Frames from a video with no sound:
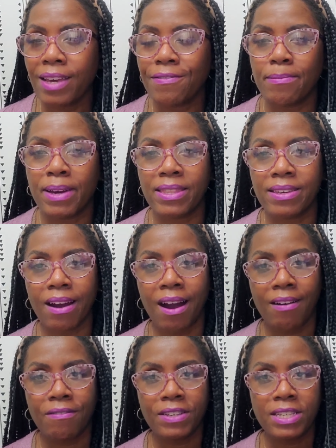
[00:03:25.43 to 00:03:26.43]
If I'm at the
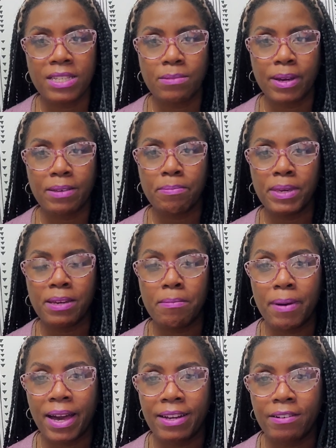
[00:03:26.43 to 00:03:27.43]
office, it might be a
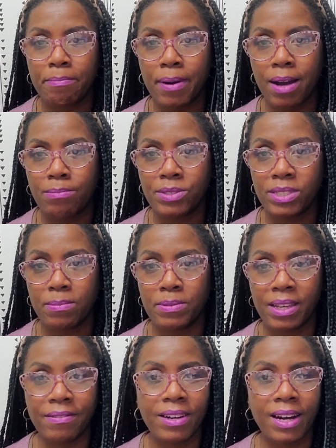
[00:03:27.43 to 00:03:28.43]
bag of pop
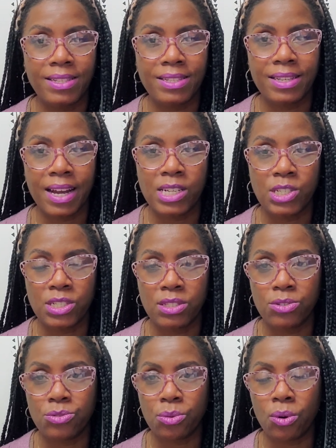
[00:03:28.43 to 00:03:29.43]
chips I've got stashed in
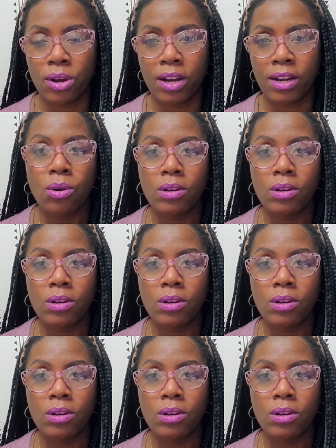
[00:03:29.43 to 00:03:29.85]
the drawer.